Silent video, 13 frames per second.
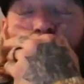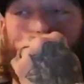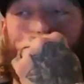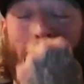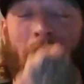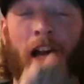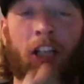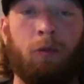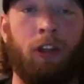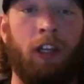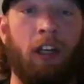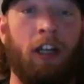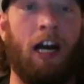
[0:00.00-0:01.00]
dude, I'll be honest
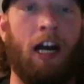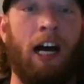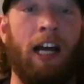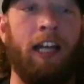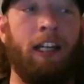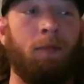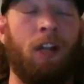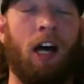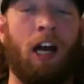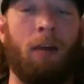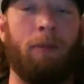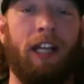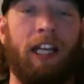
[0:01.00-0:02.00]
with you. I am
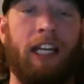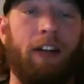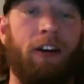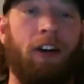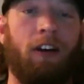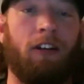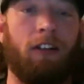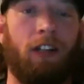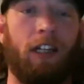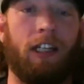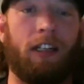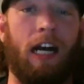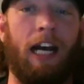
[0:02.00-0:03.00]
not a big eater.
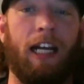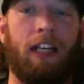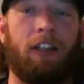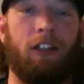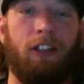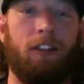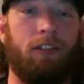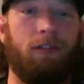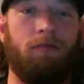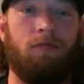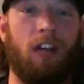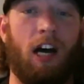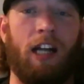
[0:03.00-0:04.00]
Like I could
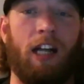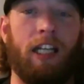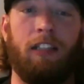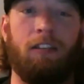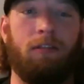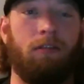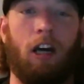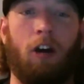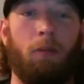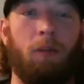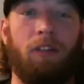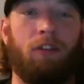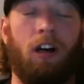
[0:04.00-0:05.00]
not eat and I
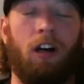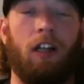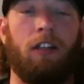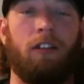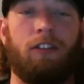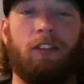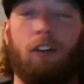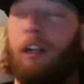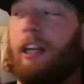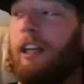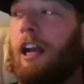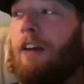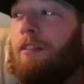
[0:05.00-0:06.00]
would be fine. So
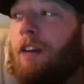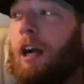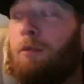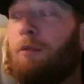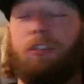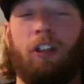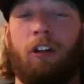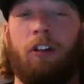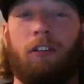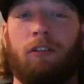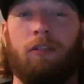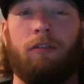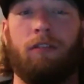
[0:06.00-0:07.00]
like I'm
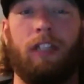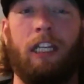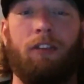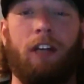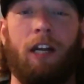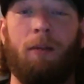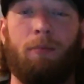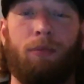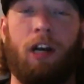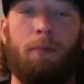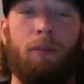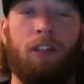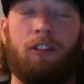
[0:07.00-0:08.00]
still even in
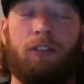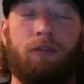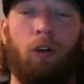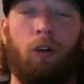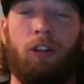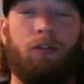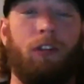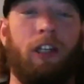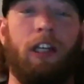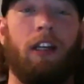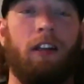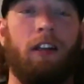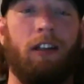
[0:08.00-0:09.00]
prep is force
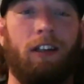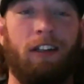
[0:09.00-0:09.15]
feeding.